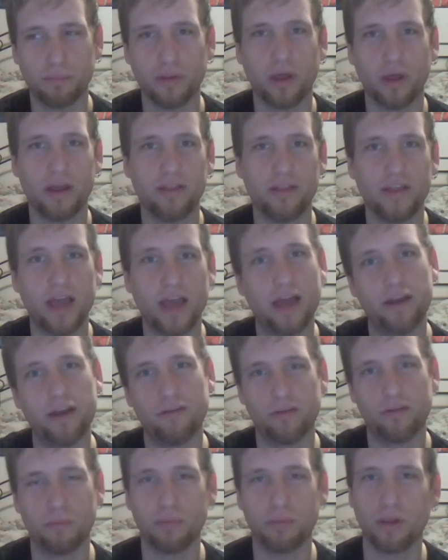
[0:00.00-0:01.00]
Blight, the end
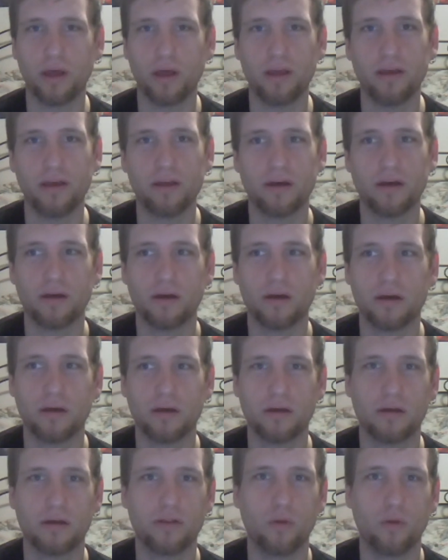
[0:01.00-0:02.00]
of the Blight.
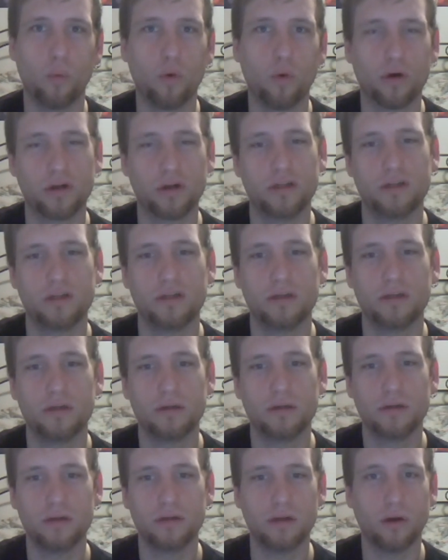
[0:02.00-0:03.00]
The warden,
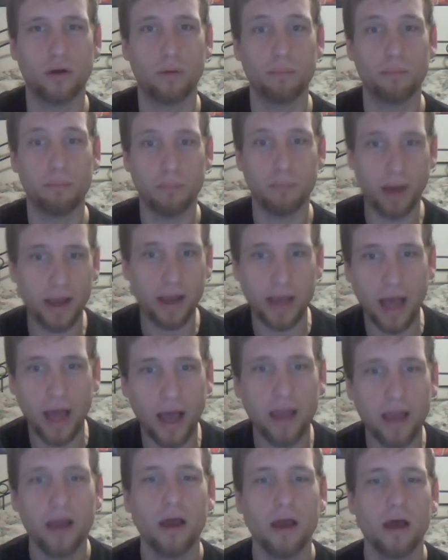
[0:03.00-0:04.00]
you know, my
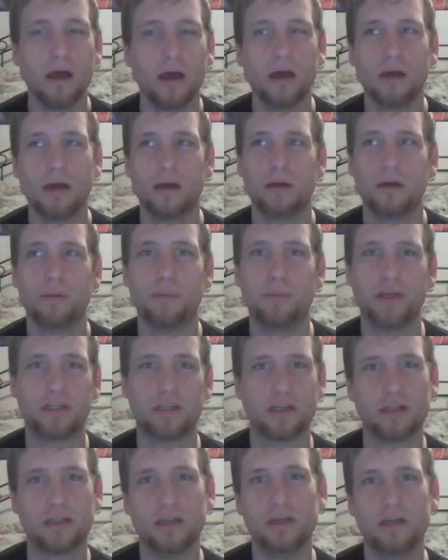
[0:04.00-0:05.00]
guy,
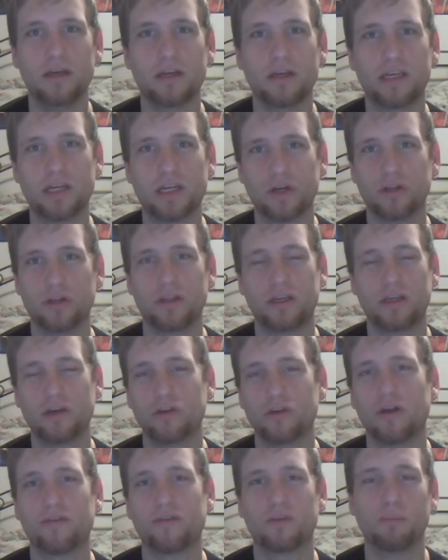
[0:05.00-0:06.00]
basically
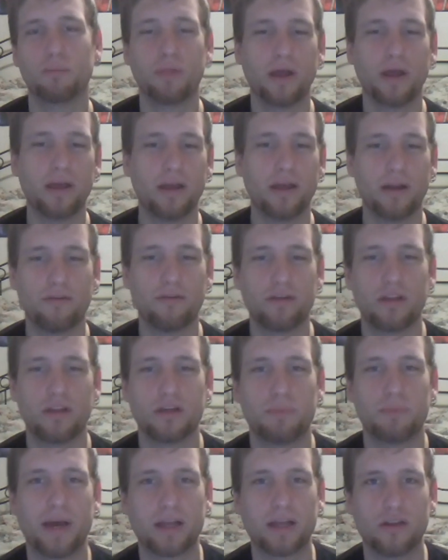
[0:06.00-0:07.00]
killed off the Blight, and
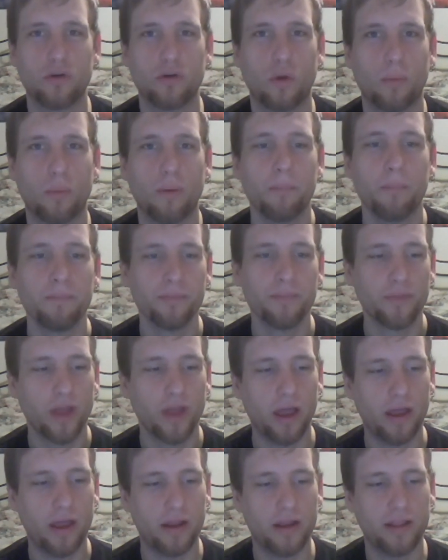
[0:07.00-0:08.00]
everything's back to normal,
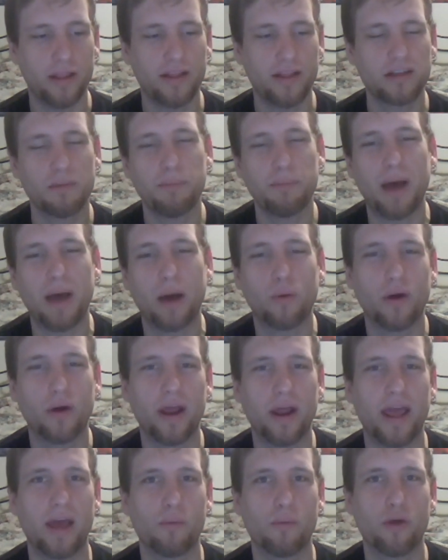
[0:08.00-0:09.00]
and that's about where
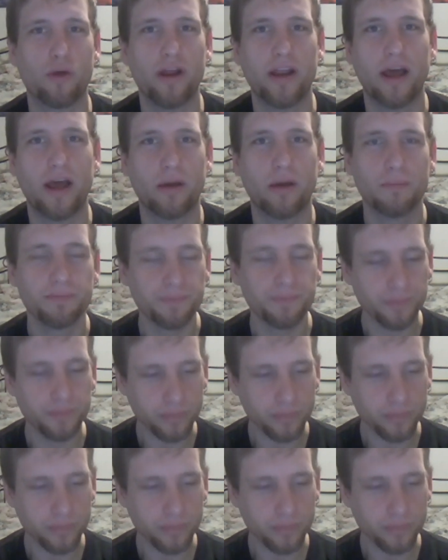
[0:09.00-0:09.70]
I am right now.